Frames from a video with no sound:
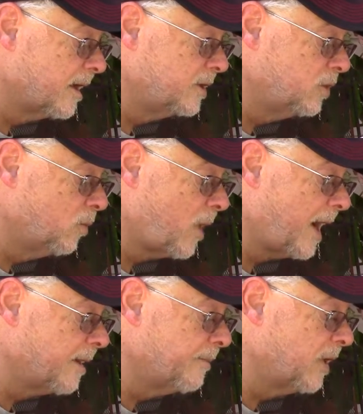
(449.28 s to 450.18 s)
And you
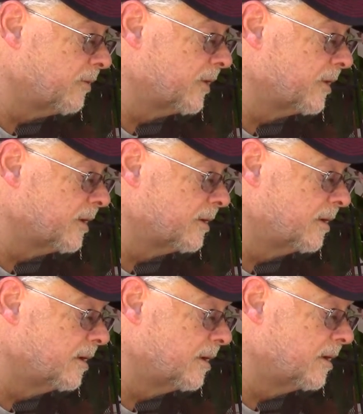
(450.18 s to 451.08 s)
wind both of the
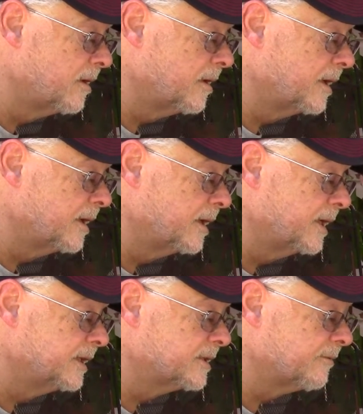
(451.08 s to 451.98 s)

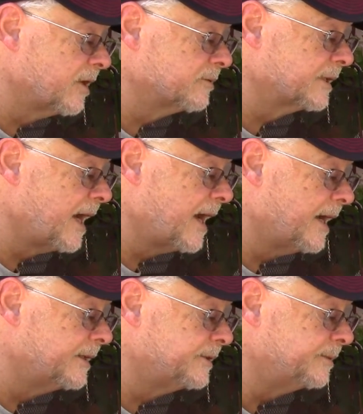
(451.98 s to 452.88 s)
ends of those
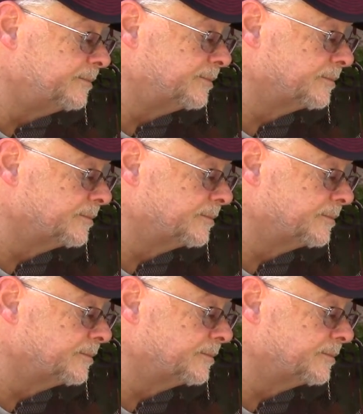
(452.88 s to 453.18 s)
guides